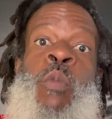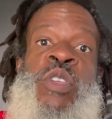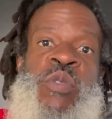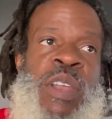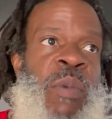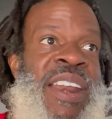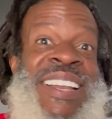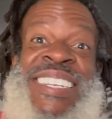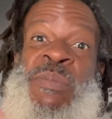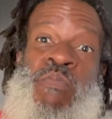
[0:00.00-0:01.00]
When you get ready
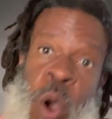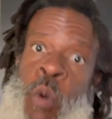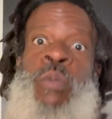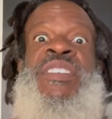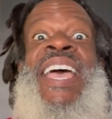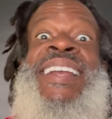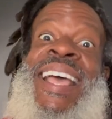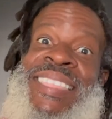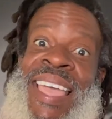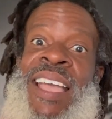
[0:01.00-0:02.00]
to boom, take
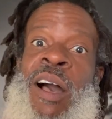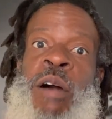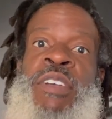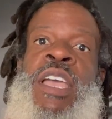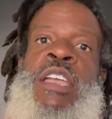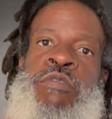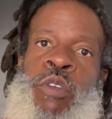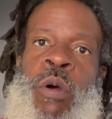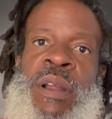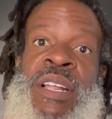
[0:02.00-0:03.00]
that thing off in
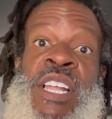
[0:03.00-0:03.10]
Florida.